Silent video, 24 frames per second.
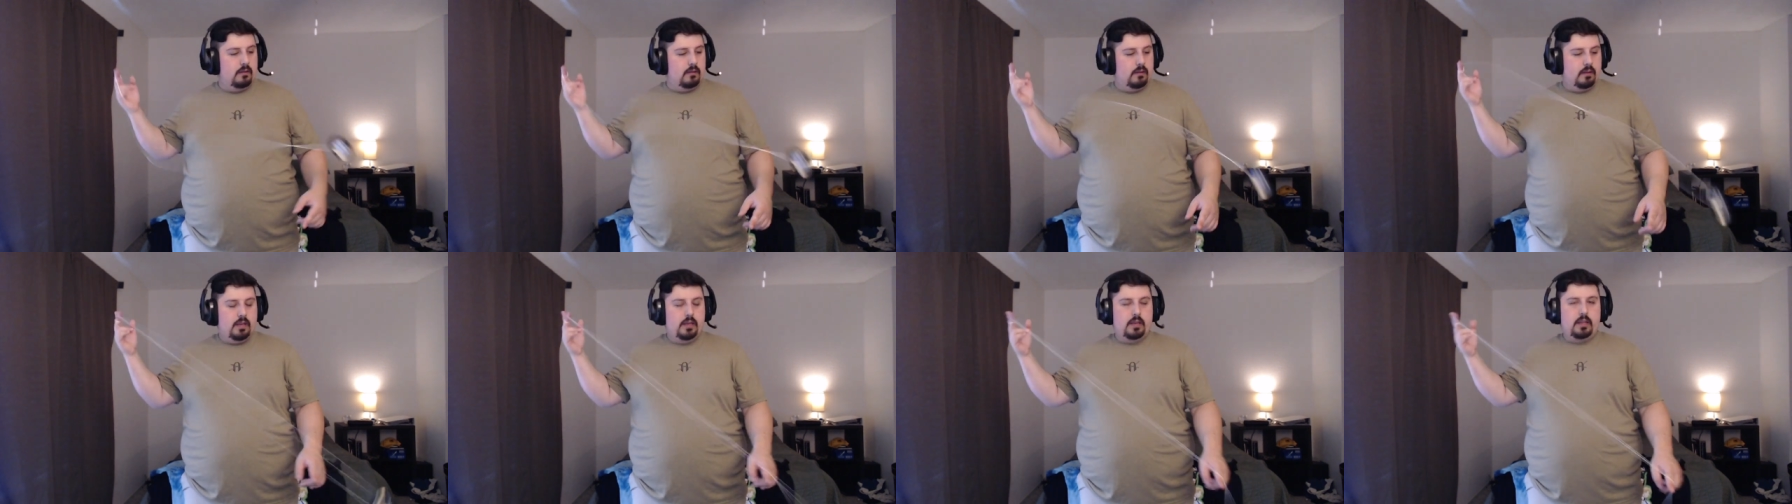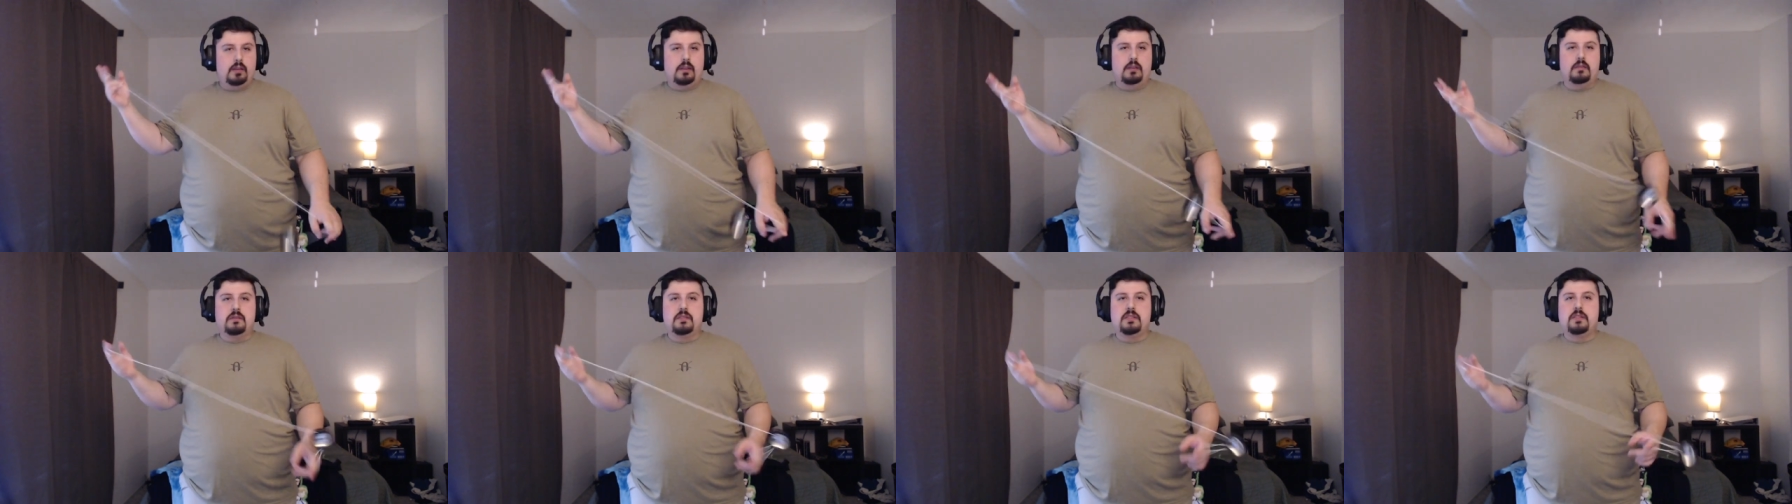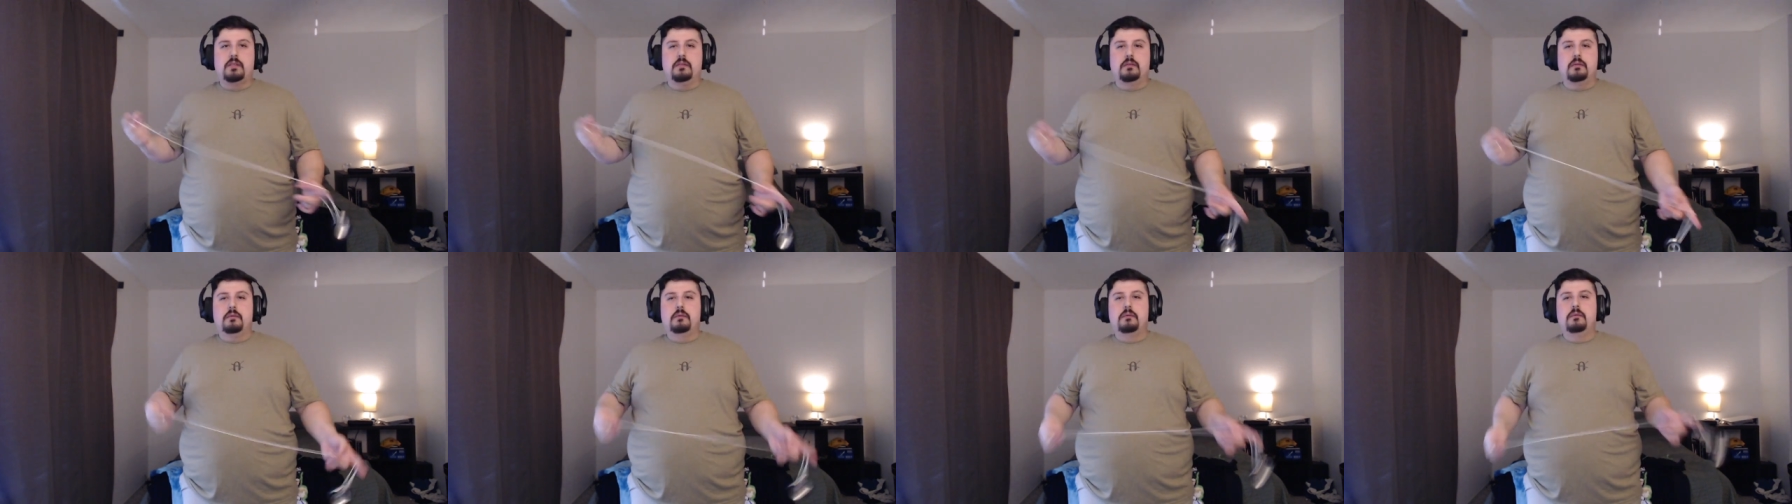getting used
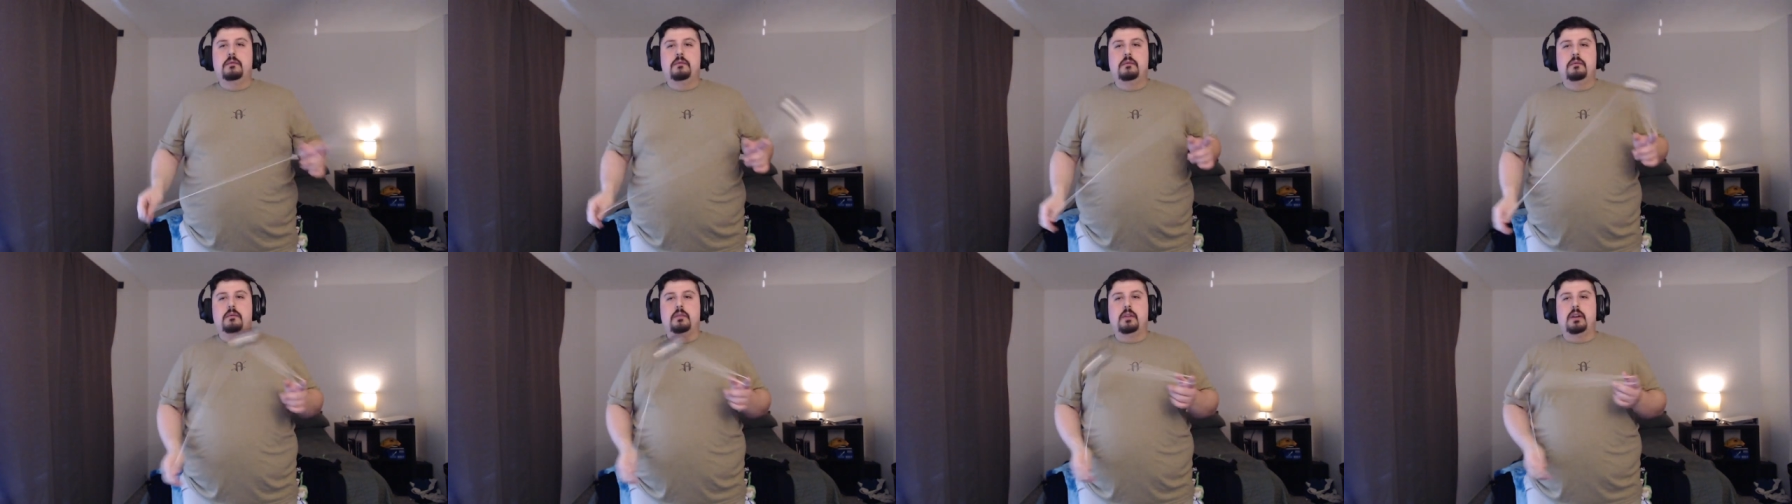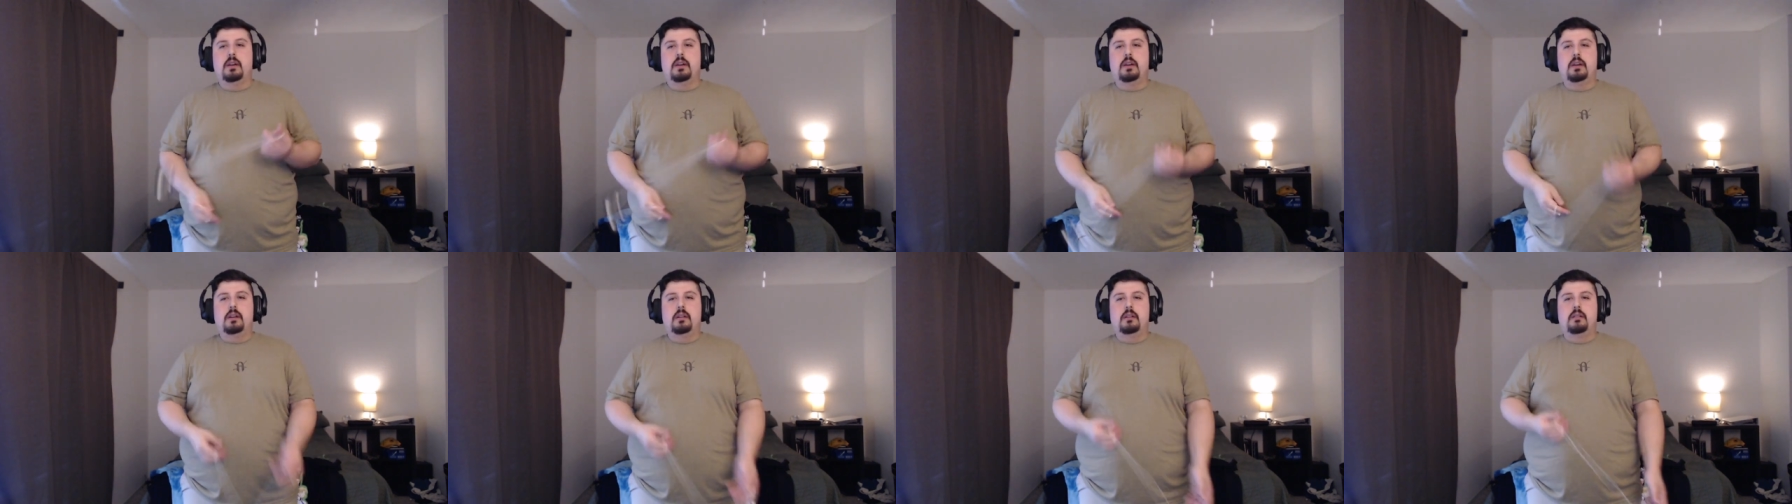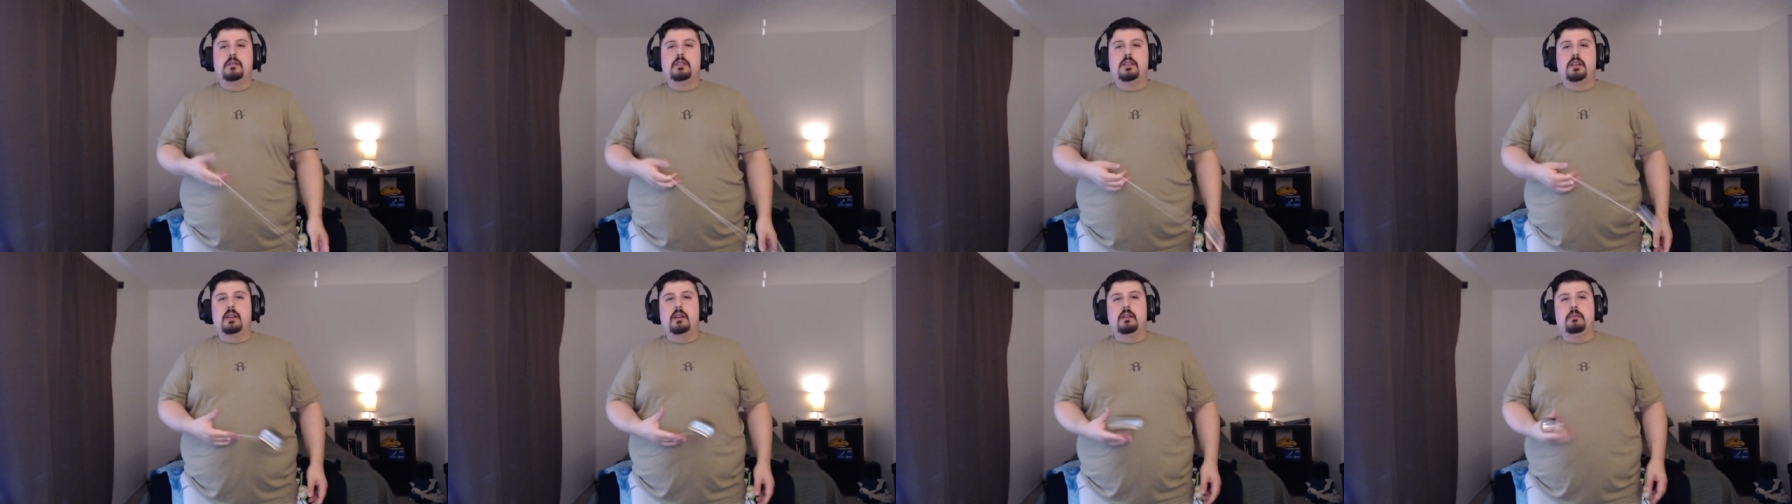to
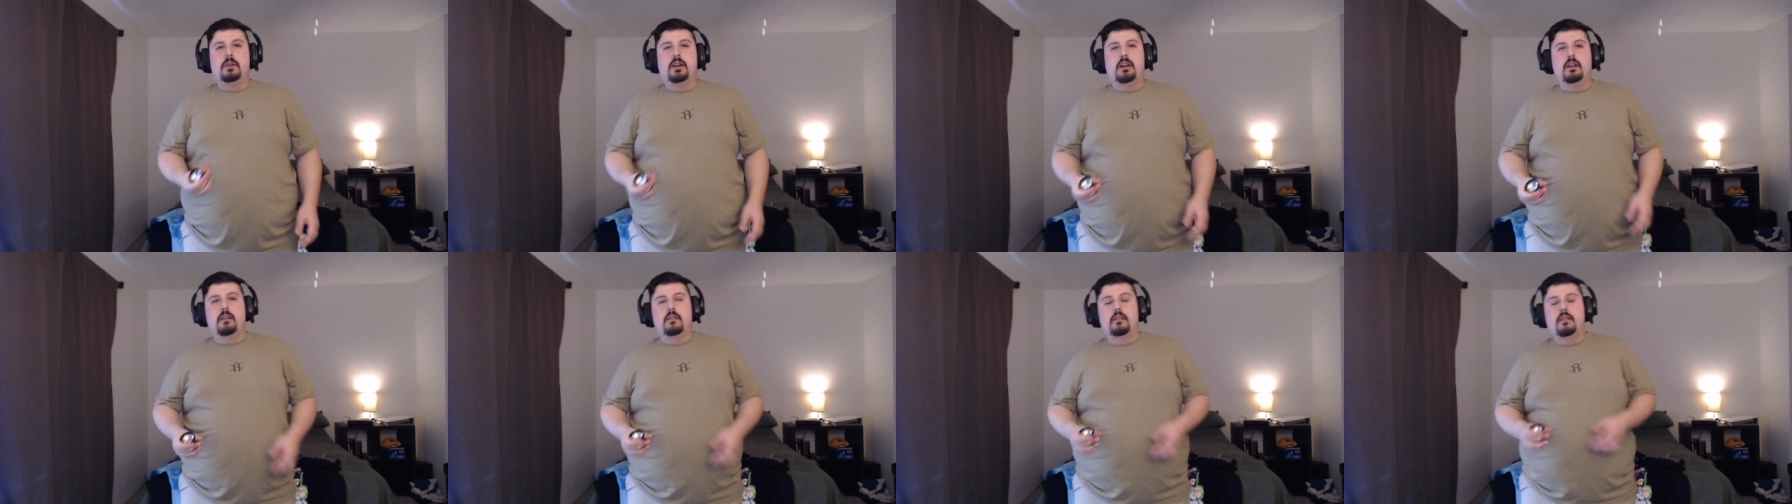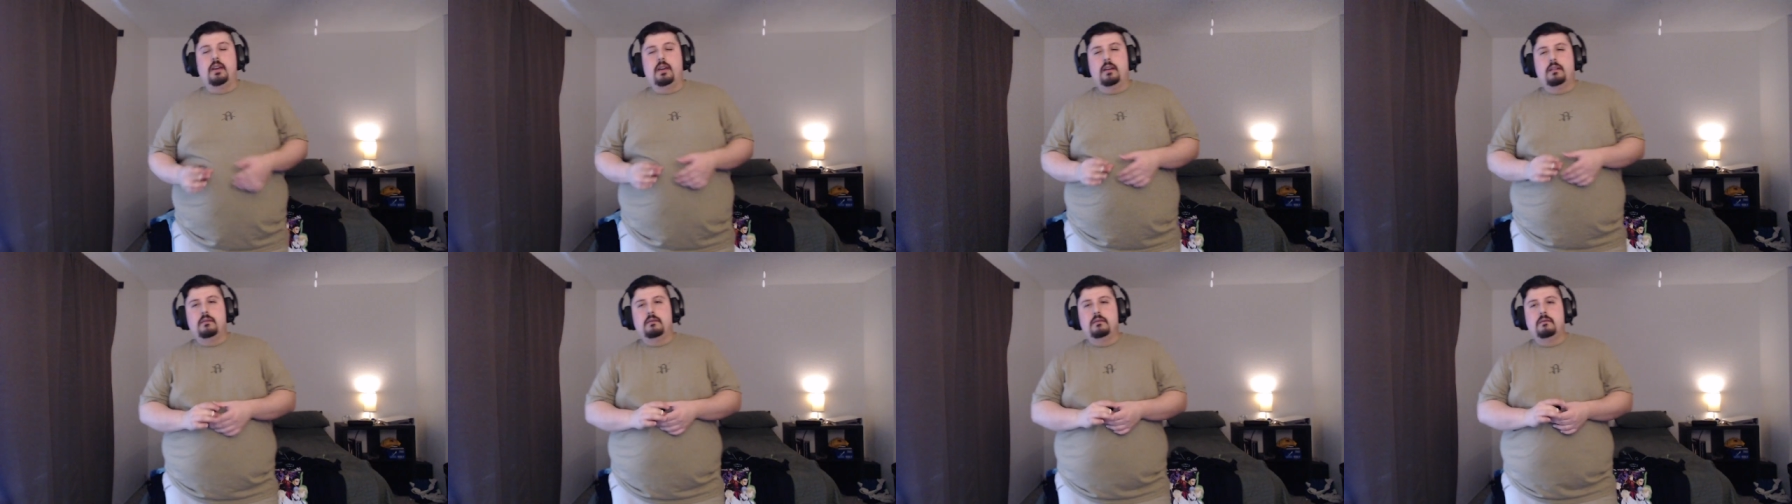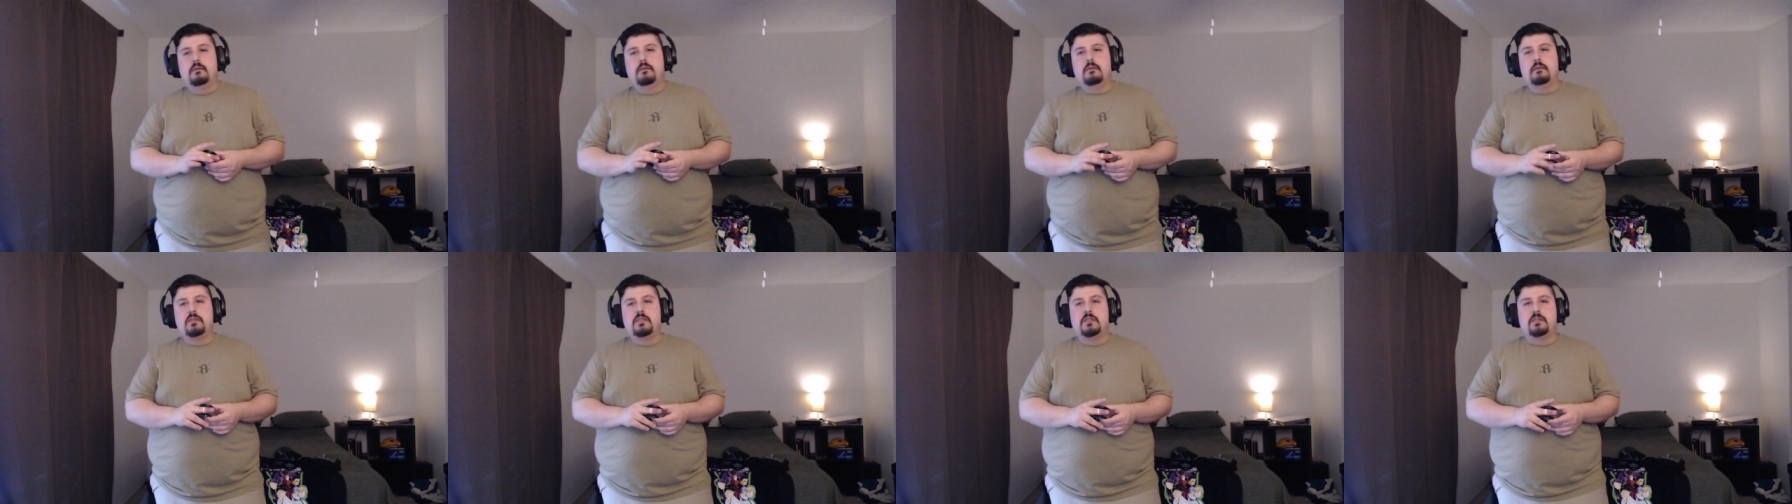get it behind that
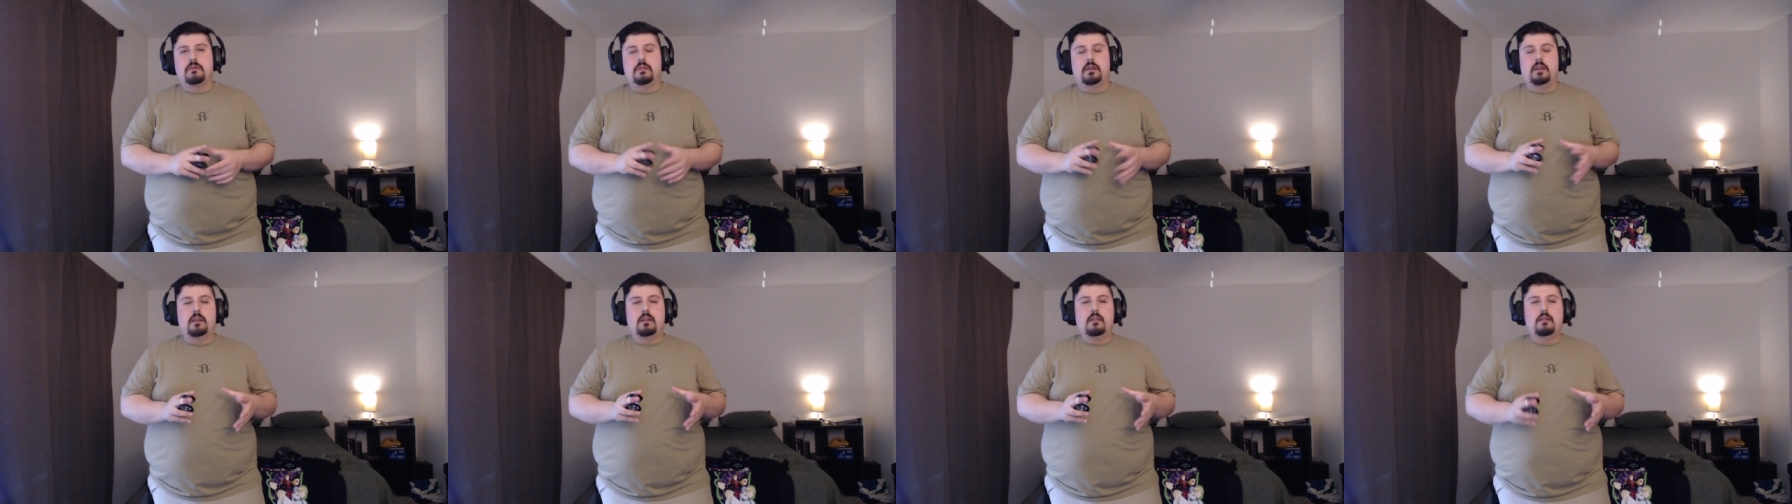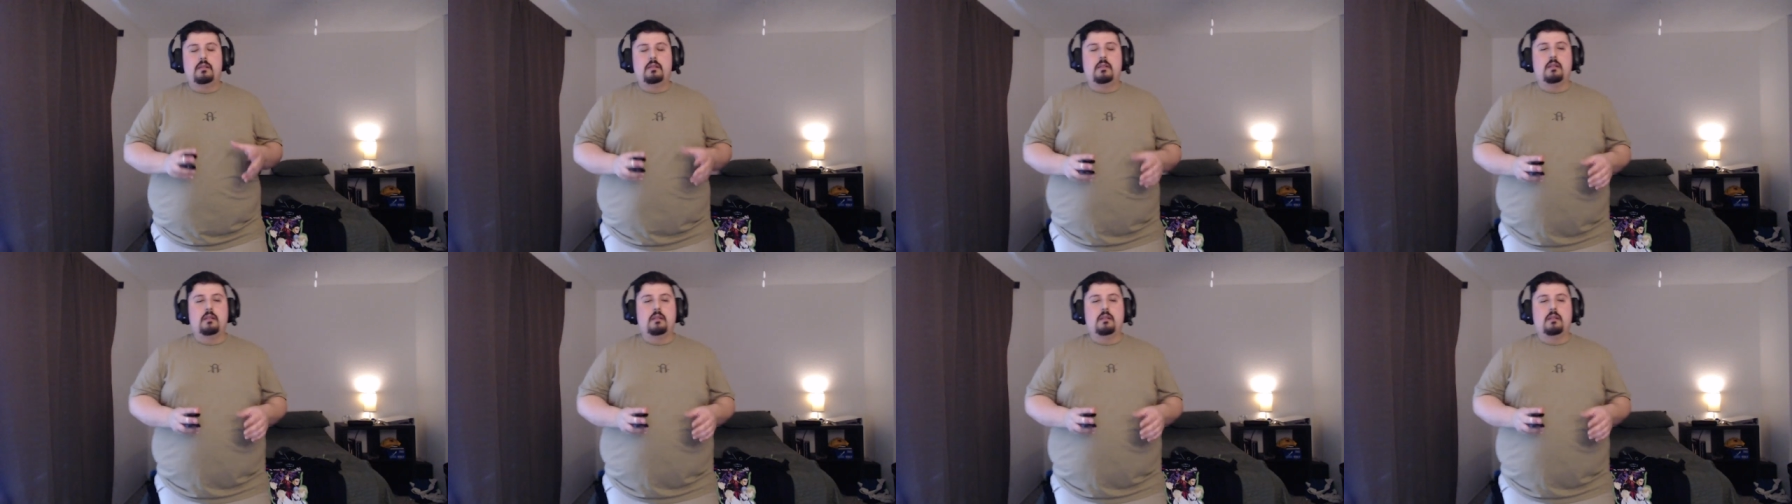string.